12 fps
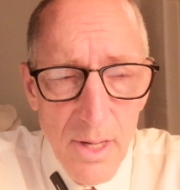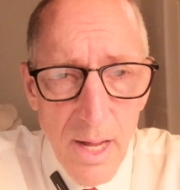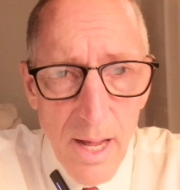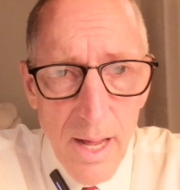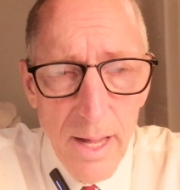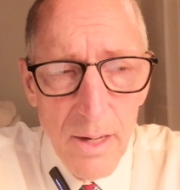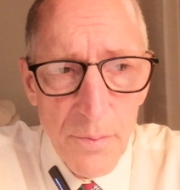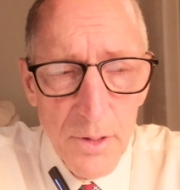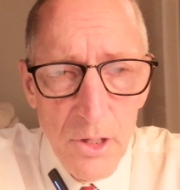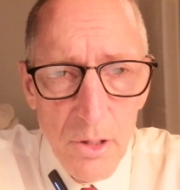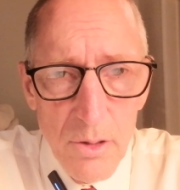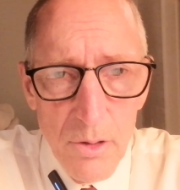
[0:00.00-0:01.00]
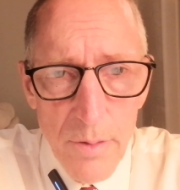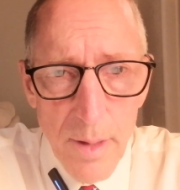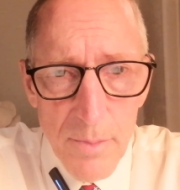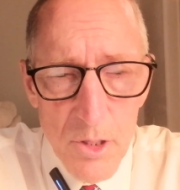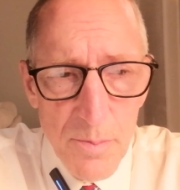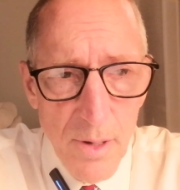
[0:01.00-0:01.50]
I don't think you can do
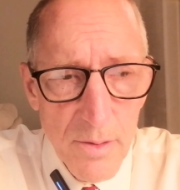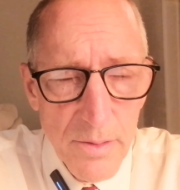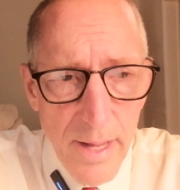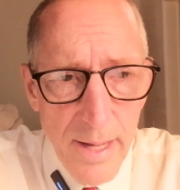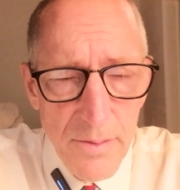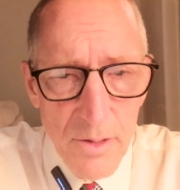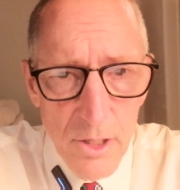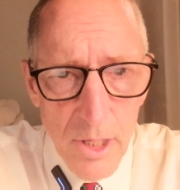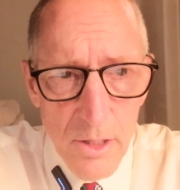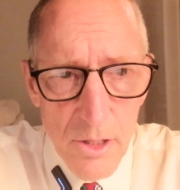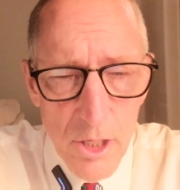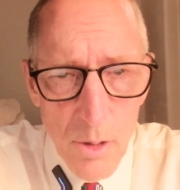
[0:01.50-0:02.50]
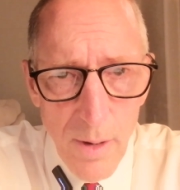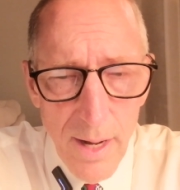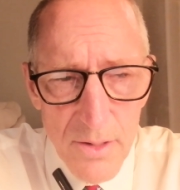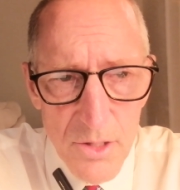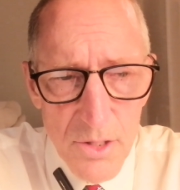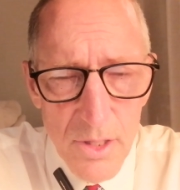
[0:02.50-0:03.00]
that much better than that in the
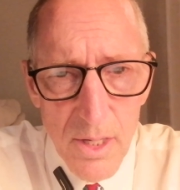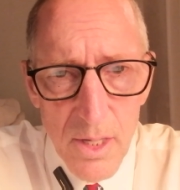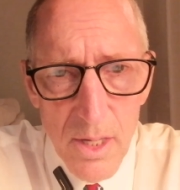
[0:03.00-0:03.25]
U.S.